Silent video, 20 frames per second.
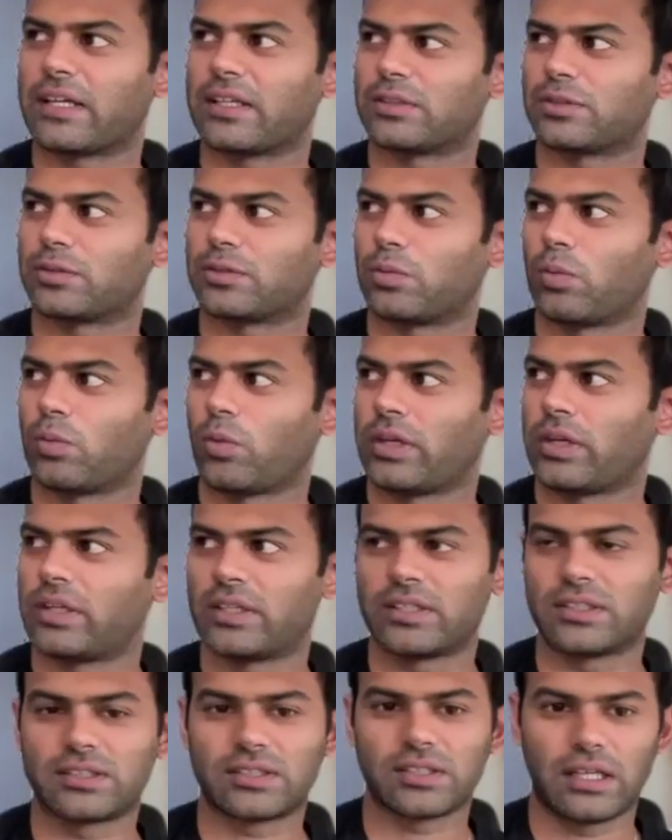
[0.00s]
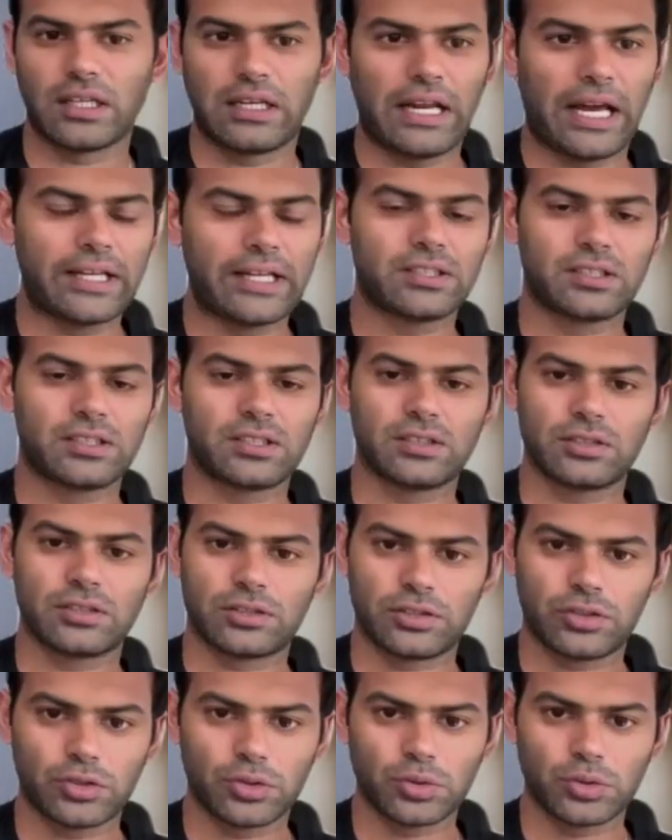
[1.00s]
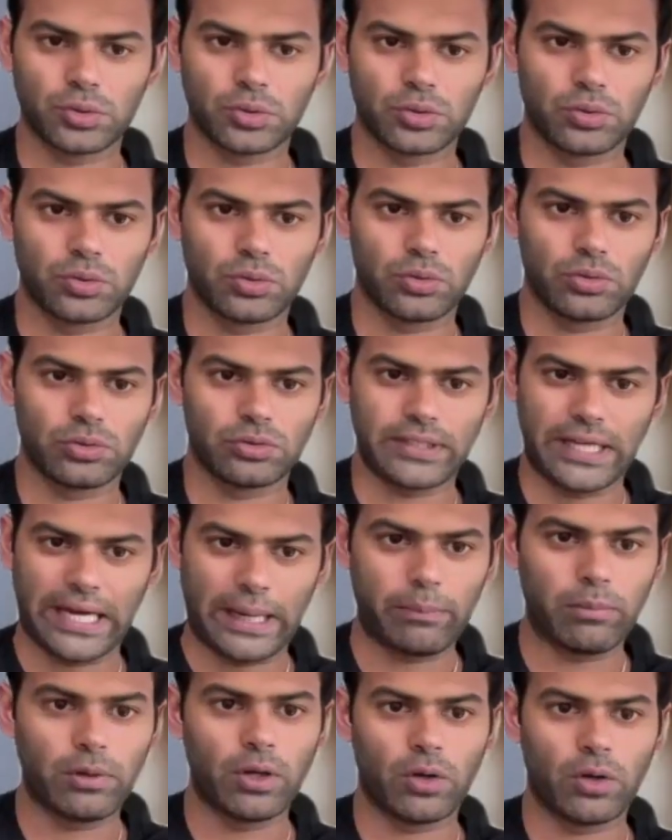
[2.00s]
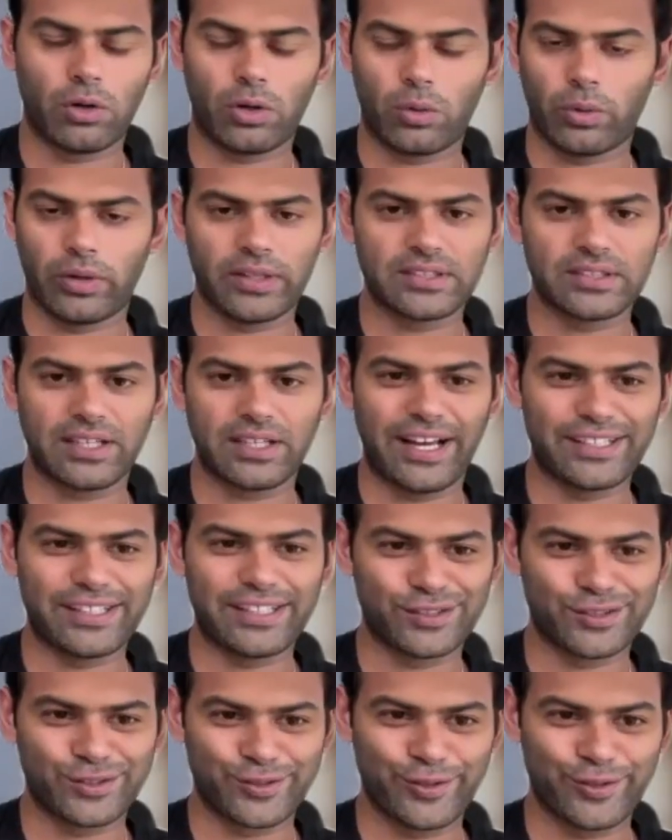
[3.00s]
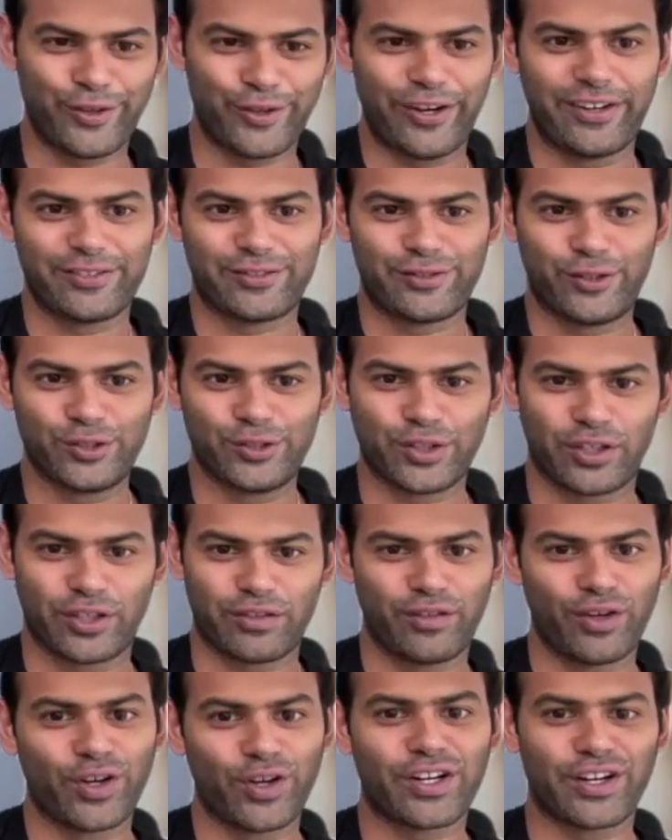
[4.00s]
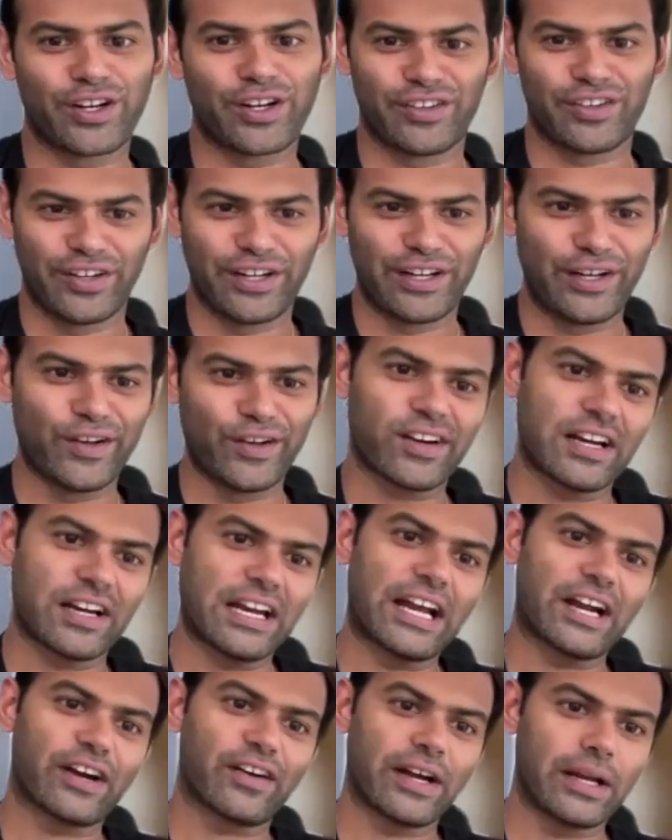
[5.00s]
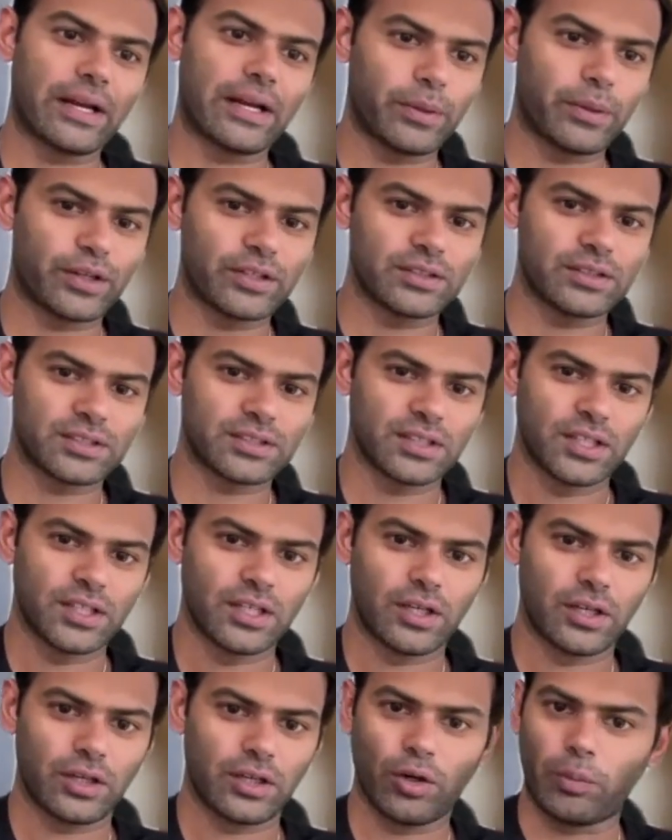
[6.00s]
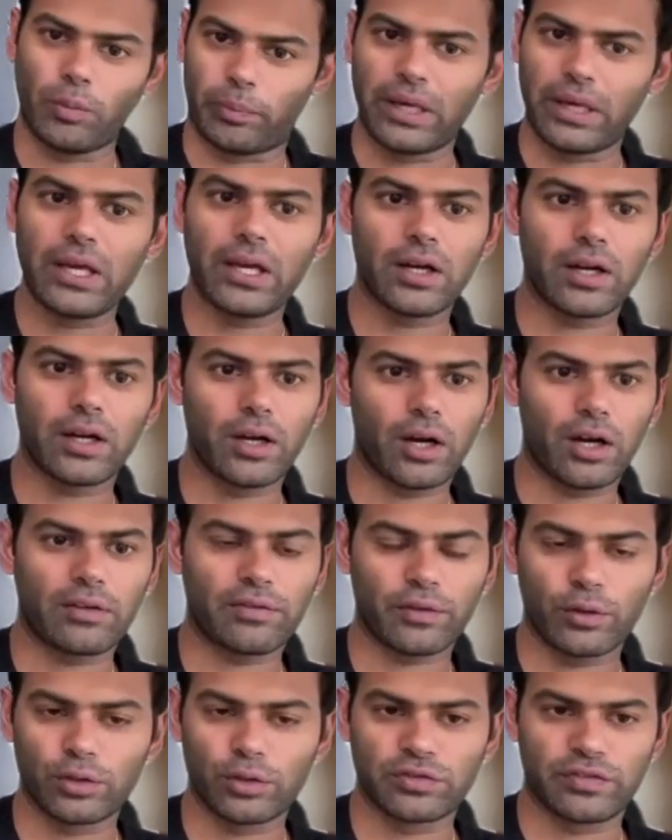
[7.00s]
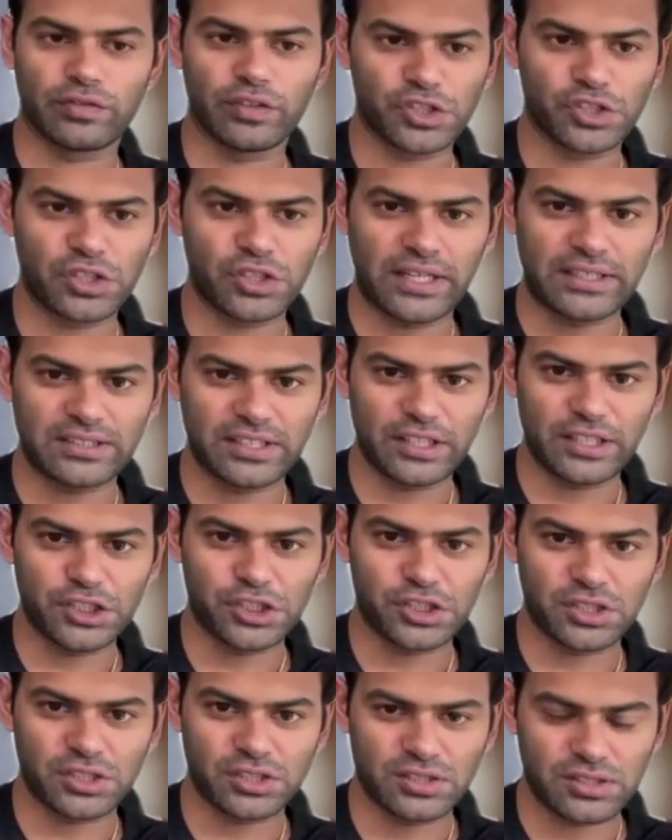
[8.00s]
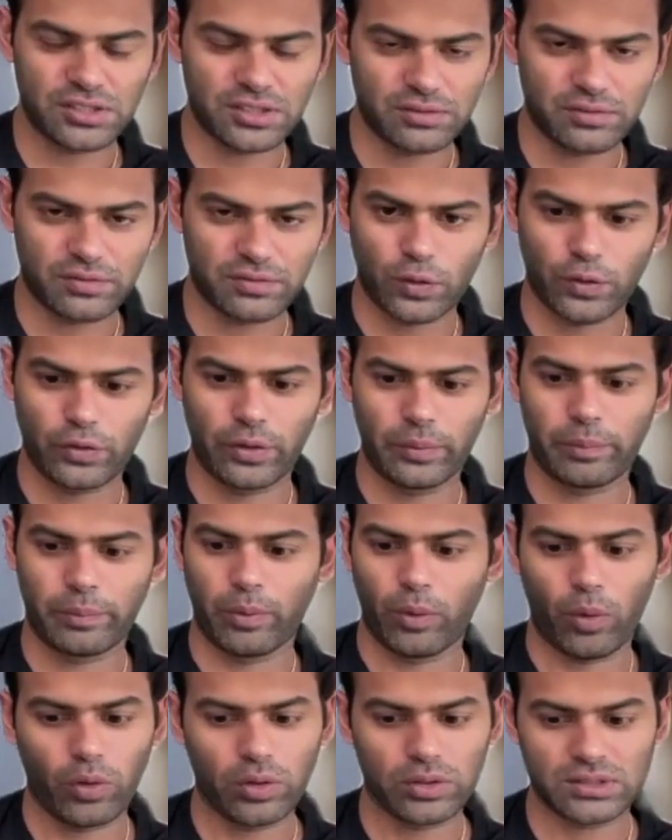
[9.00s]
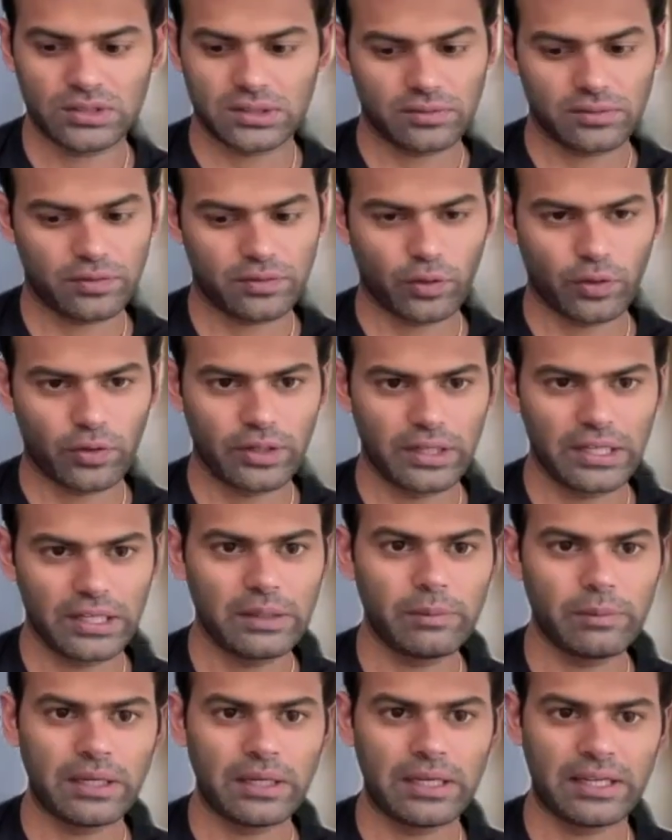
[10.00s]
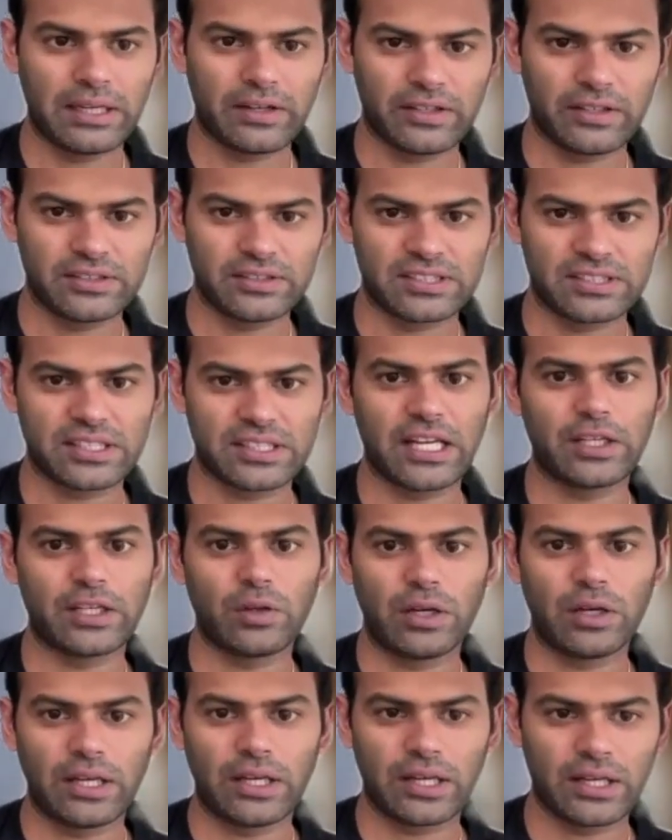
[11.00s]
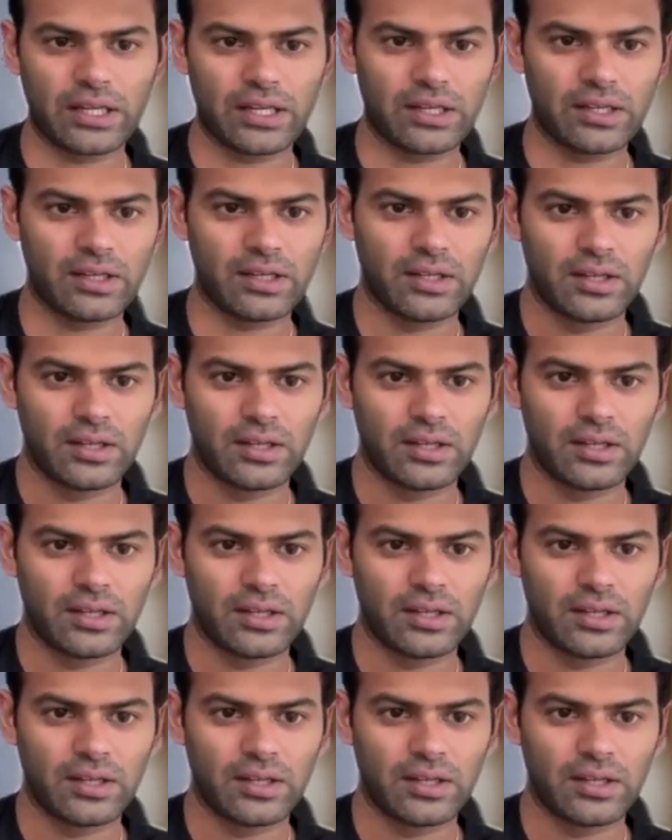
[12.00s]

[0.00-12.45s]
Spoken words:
case, what is a license to Tableau, or what is a license to sort of really look like, right? Because you're paying a lot for those visualizations and for reports and for emailing and scheduling and,